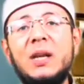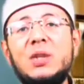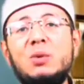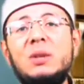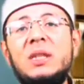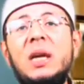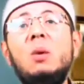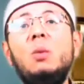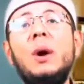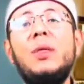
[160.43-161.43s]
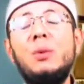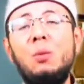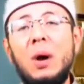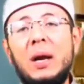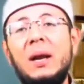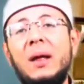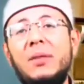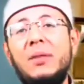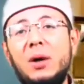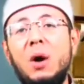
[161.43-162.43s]
to deal with one
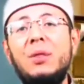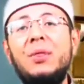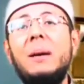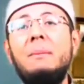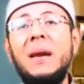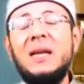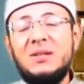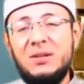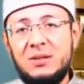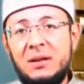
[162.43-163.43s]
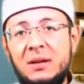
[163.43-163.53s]
another on that basis